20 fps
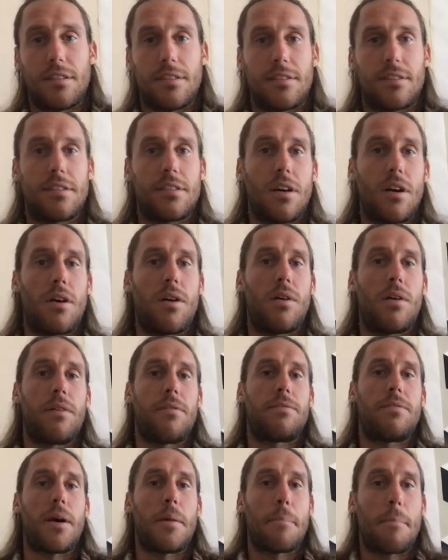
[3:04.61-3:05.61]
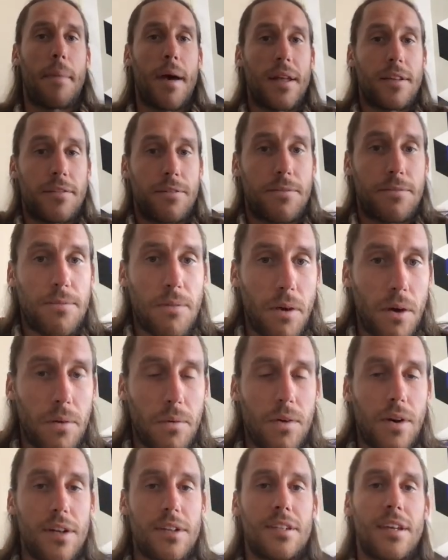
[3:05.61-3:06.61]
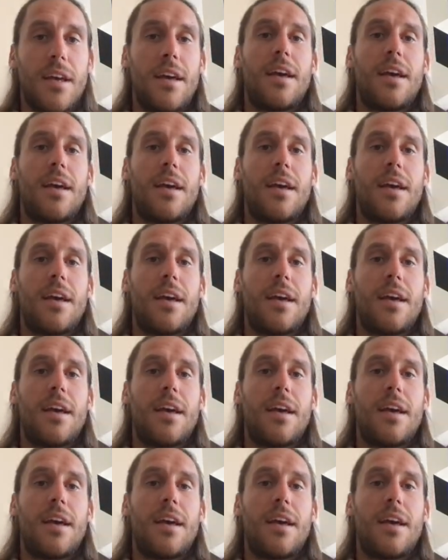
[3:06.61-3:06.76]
So if I bend forwards,